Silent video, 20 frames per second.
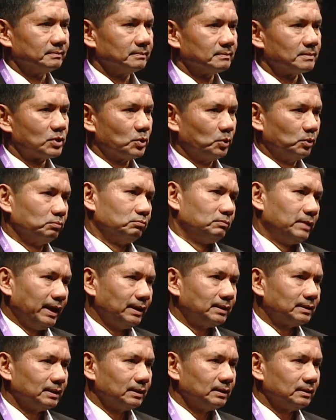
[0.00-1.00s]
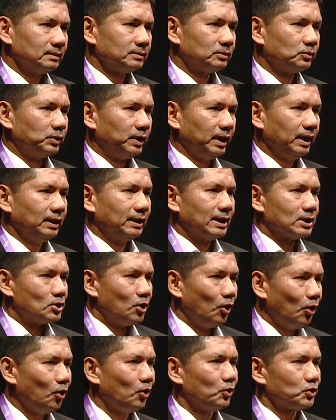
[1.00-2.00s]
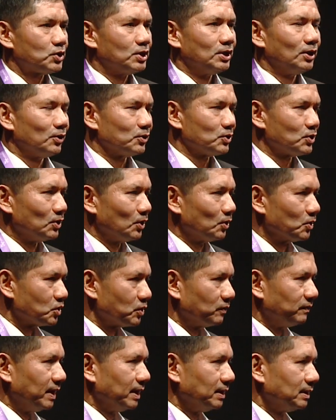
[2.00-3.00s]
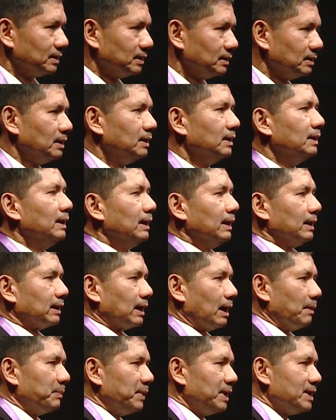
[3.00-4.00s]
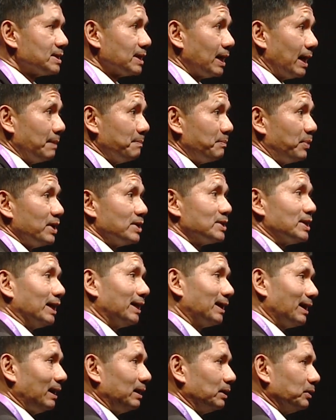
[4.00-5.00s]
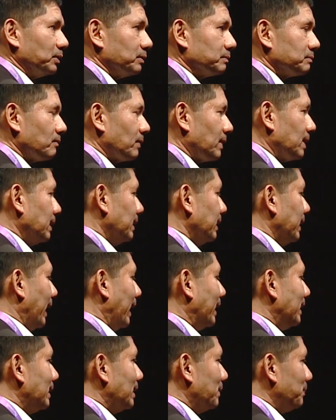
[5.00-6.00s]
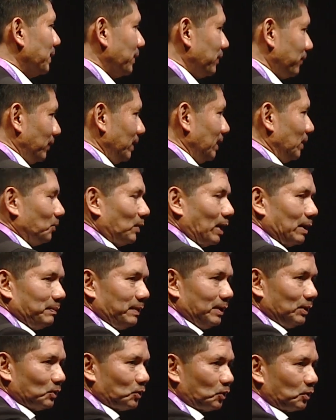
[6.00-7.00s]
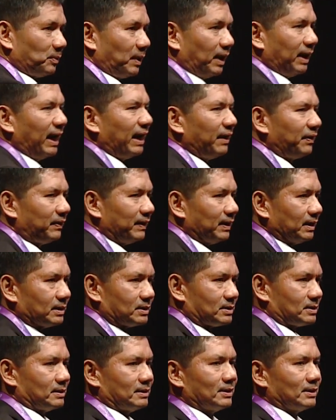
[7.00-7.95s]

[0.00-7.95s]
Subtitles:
So data today, there's lots and lots and lots of data. Companies are embracing cloud. And number 3, YB, you talk about ethics.